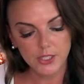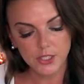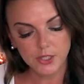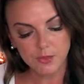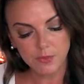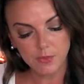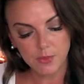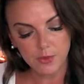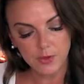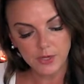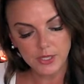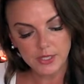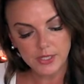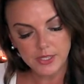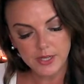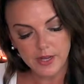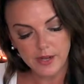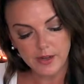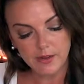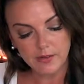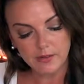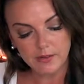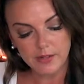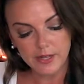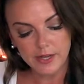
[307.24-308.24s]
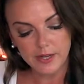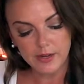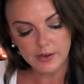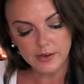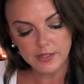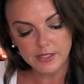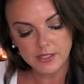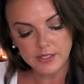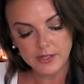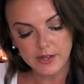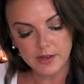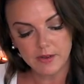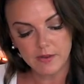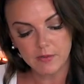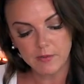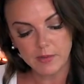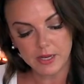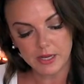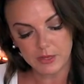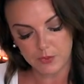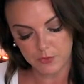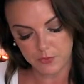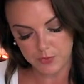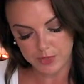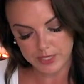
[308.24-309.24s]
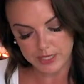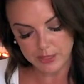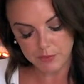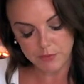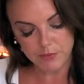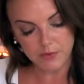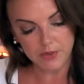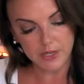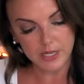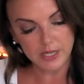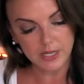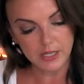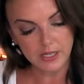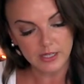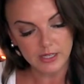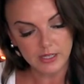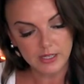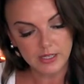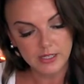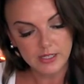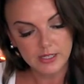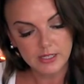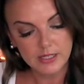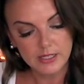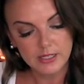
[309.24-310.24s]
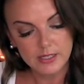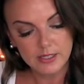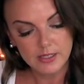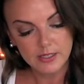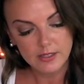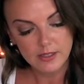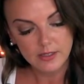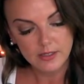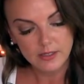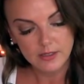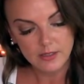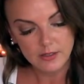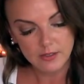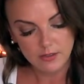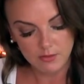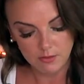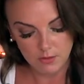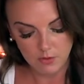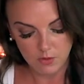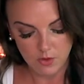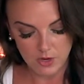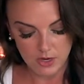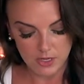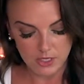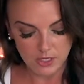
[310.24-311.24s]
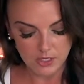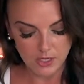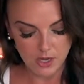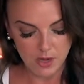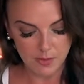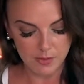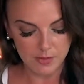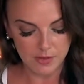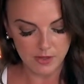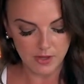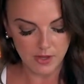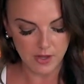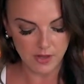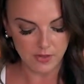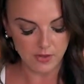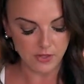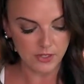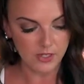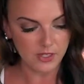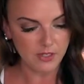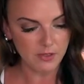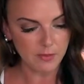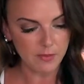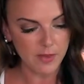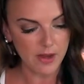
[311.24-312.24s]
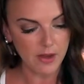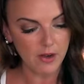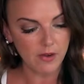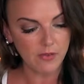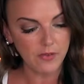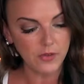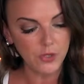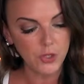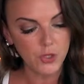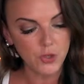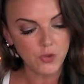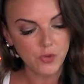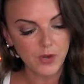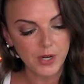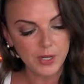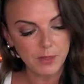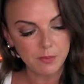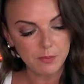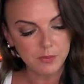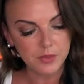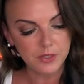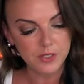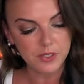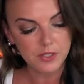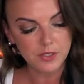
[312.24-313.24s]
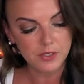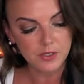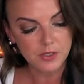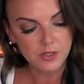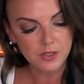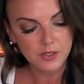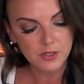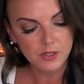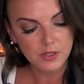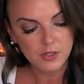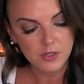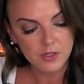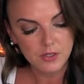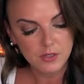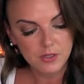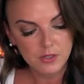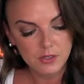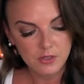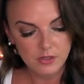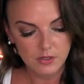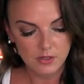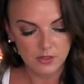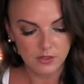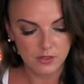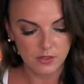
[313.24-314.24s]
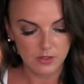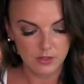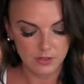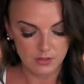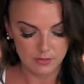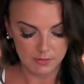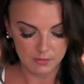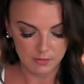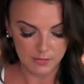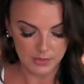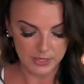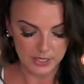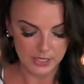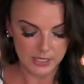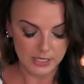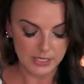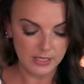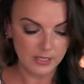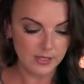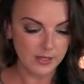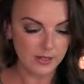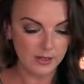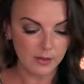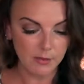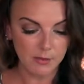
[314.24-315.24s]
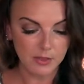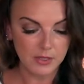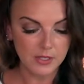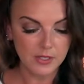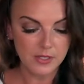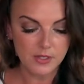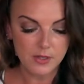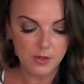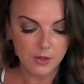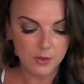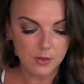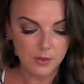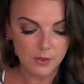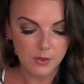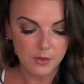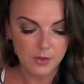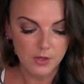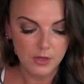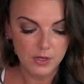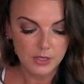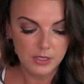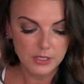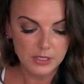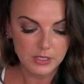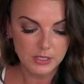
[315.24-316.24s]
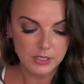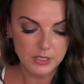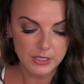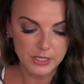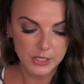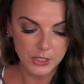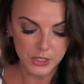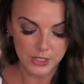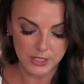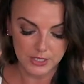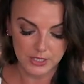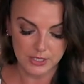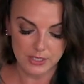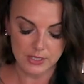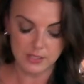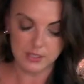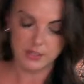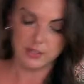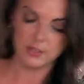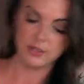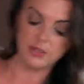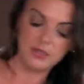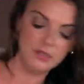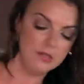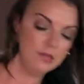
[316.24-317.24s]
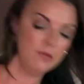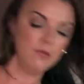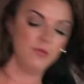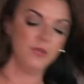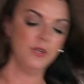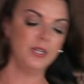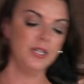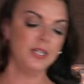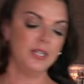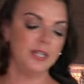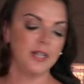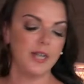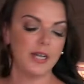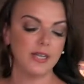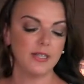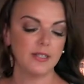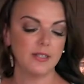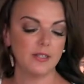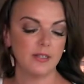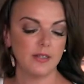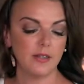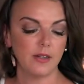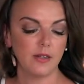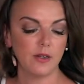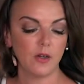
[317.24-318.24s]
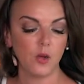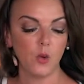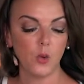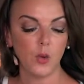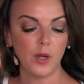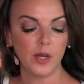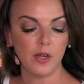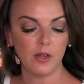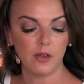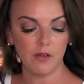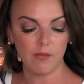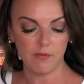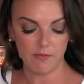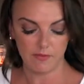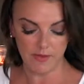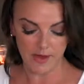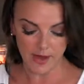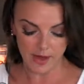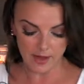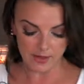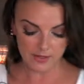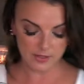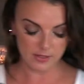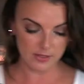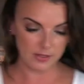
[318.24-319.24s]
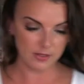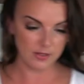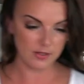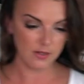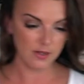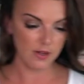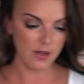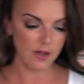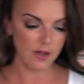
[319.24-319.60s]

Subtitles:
just put it down, layer it down, make it really pretty. One on top of the other. It doesn't matter if it drapes, but it is going to be so delicious and really nice and quick and fast.